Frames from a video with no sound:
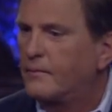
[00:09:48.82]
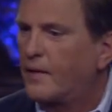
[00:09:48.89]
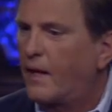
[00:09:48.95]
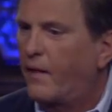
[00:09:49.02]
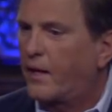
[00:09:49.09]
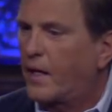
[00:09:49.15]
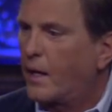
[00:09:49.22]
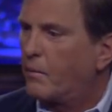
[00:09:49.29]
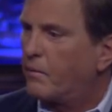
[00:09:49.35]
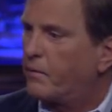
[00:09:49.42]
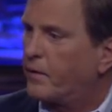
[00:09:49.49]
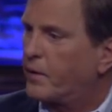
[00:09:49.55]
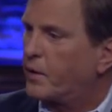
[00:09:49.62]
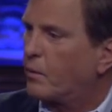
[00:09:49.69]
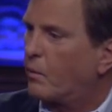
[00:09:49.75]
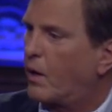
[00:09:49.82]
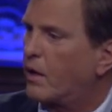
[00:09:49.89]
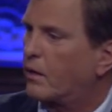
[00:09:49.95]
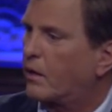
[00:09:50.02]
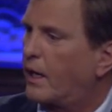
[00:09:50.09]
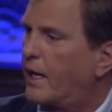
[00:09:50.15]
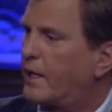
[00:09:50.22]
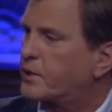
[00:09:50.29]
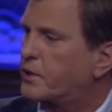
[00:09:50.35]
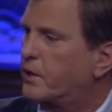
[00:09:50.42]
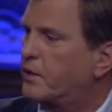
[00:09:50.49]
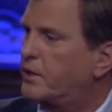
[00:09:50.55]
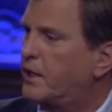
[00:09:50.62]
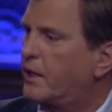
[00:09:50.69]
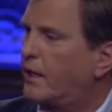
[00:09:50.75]
And they come and fill your water glass or
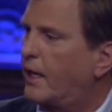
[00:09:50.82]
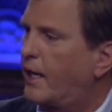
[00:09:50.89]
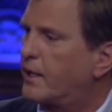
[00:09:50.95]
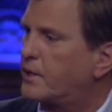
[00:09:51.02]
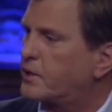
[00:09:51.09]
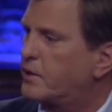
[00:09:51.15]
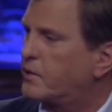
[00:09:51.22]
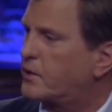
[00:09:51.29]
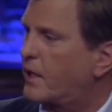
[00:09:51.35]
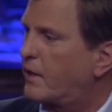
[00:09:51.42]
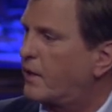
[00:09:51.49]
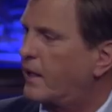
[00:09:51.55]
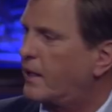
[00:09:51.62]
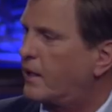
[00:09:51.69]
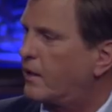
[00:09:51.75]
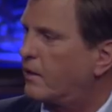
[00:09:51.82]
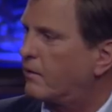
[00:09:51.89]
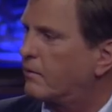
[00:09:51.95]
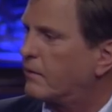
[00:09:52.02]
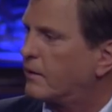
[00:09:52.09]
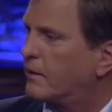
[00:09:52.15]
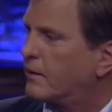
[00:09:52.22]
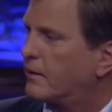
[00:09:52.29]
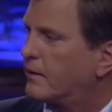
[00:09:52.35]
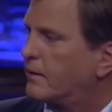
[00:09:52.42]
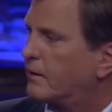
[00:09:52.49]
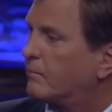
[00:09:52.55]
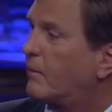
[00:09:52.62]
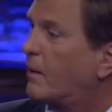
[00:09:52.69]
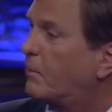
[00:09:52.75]
your tea glass, and you say, thank you,
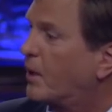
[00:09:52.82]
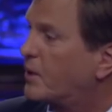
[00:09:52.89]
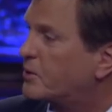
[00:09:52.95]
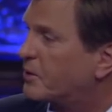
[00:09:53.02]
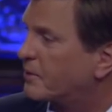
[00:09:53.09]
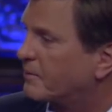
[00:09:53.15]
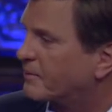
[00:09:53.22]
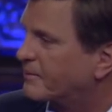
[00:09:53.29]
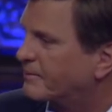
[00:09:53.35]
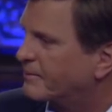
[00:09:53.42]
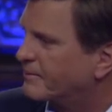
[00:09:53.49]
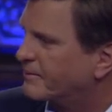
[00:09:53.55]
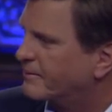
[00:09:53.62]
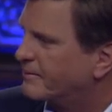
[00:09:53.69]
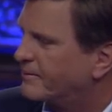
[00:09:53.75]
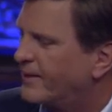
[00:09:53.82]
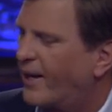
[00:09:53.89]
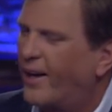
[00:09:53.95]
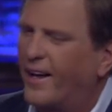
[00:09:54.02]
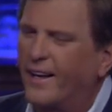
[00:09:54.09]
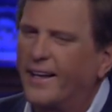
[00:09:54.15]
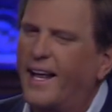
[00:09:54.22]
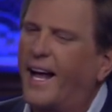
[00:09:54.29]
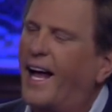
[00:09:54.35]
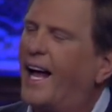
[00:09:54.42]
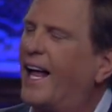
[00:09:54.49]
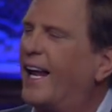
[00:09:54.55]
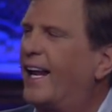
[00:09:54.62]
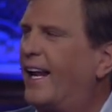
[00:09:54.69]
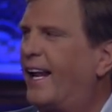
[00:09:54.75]
my pleasure. I,
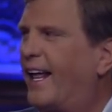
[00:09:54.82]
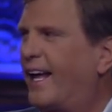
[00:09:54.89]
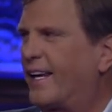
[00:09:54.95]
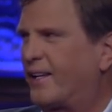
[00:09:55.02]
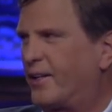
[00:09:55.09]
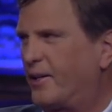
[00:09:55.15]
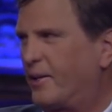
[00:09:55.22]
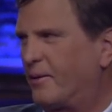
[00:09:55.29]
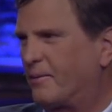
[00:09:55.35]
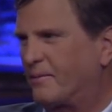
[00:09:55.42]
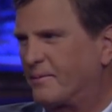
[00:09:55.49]
I like you.